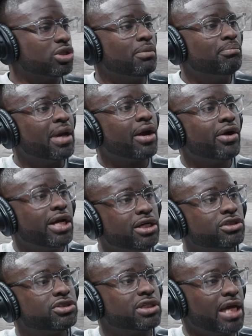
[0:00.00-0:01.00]
So the
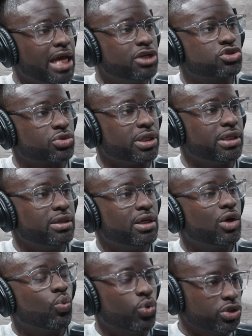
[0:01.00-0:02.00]
barriers to entry
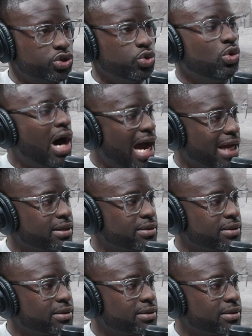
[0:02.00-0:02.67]
were too high.